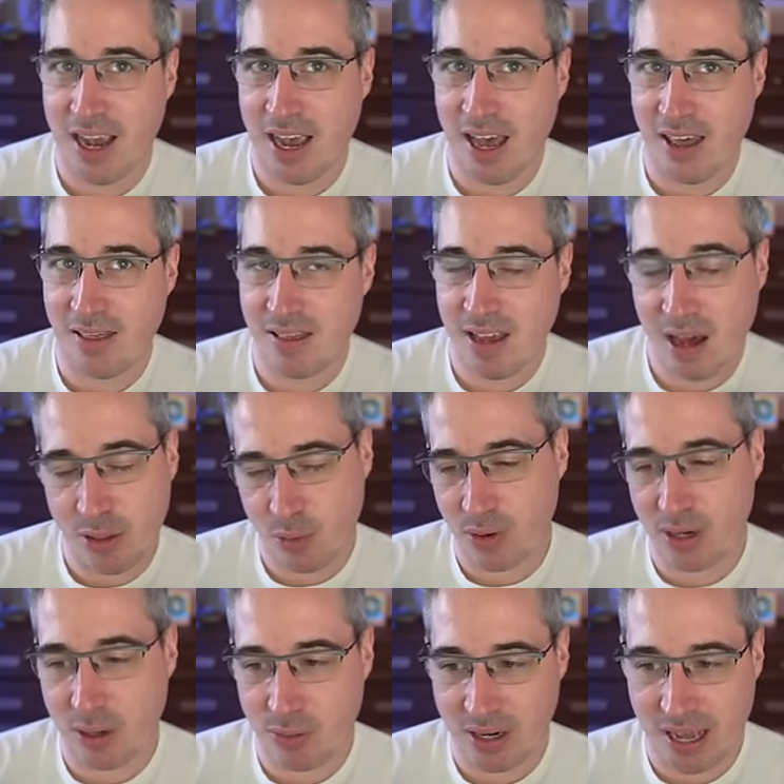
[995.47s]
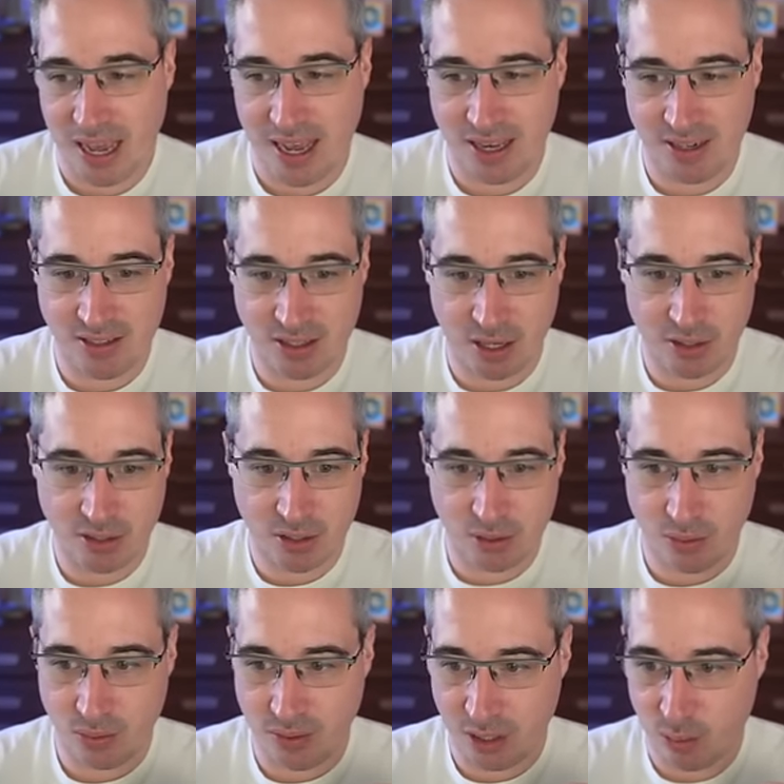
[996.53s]
And the other one I want to add is
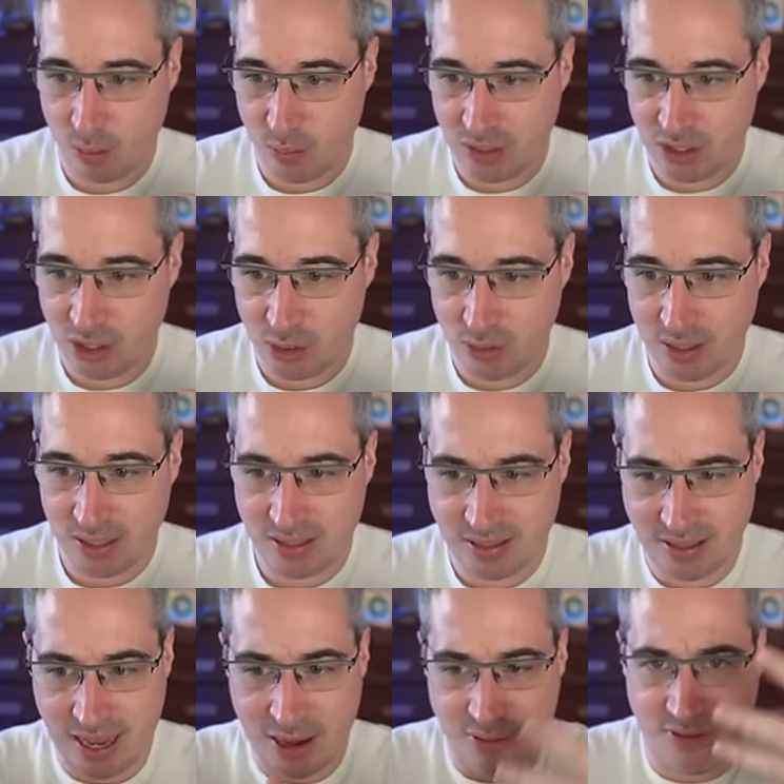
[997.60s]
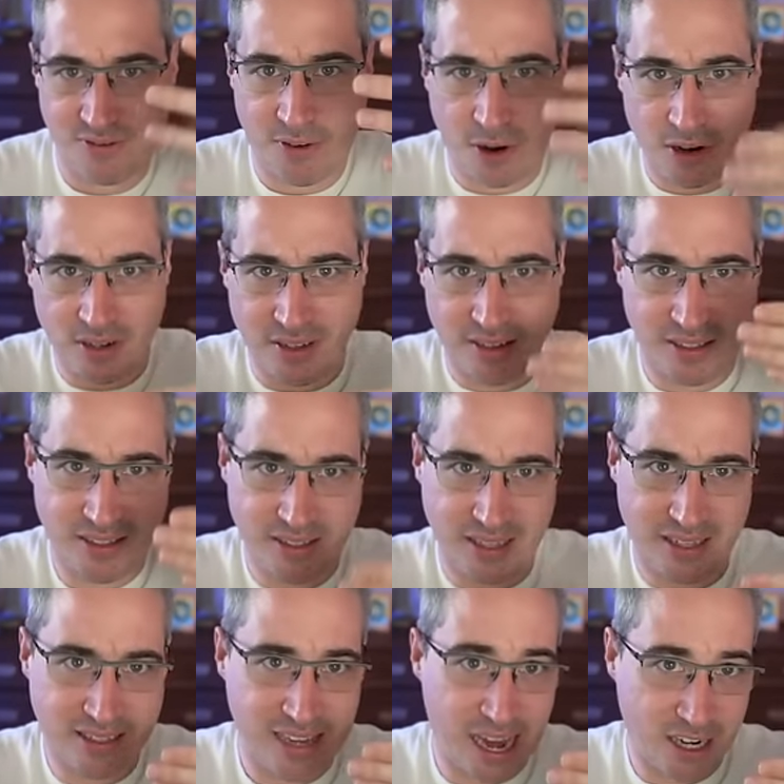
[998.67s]
also, like, when we do this, how far do these
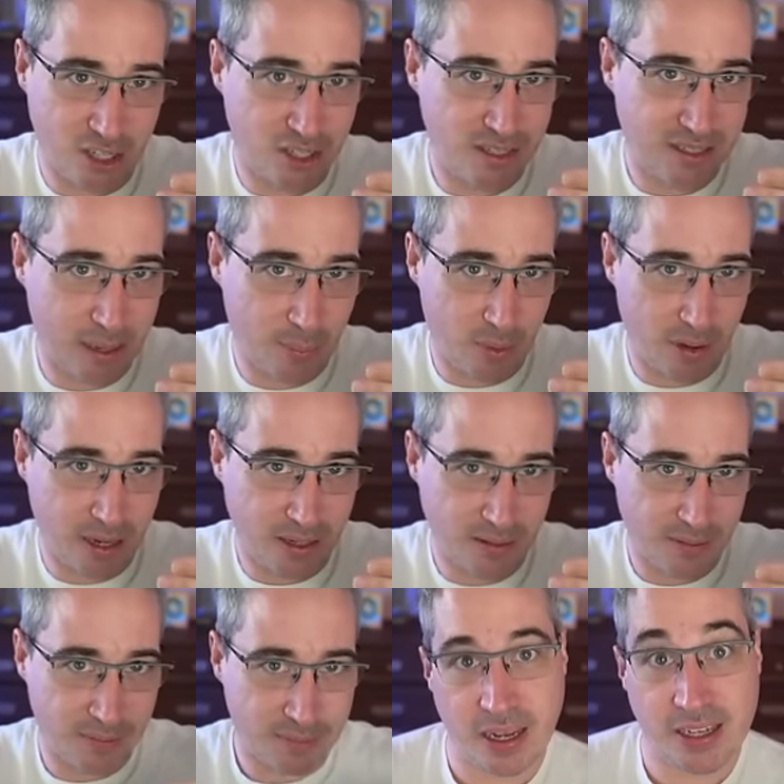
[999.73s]
things actually separate?